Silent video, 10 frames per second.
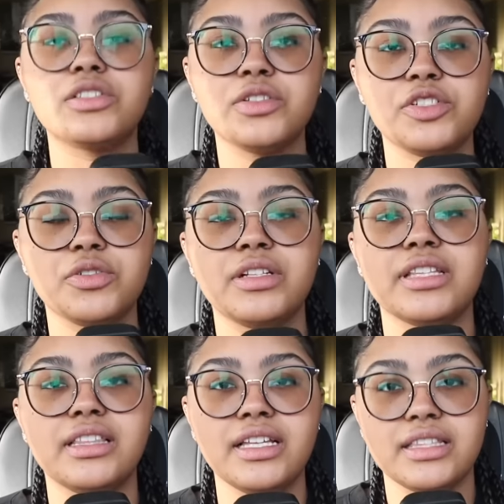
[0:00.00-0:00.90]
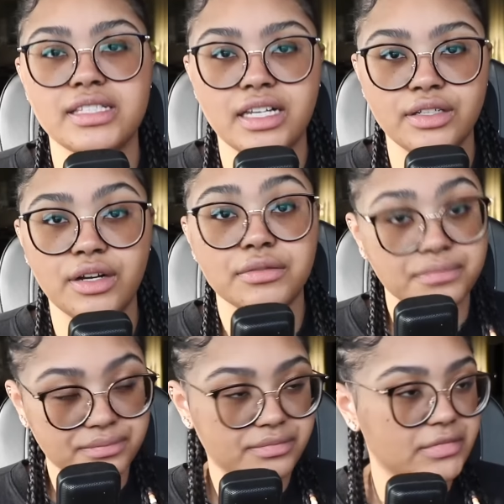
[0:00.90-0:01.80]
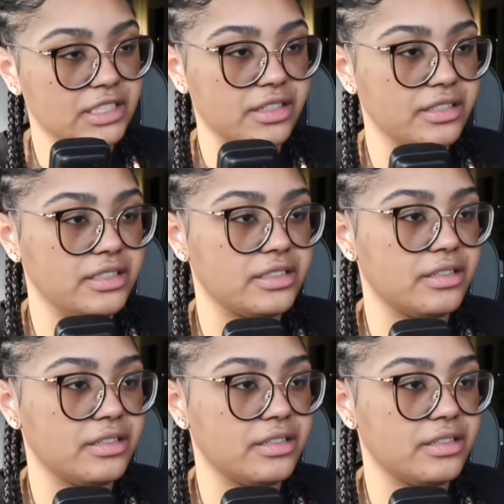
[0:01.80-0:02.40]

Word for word: story short, they let the son go. That's all you need to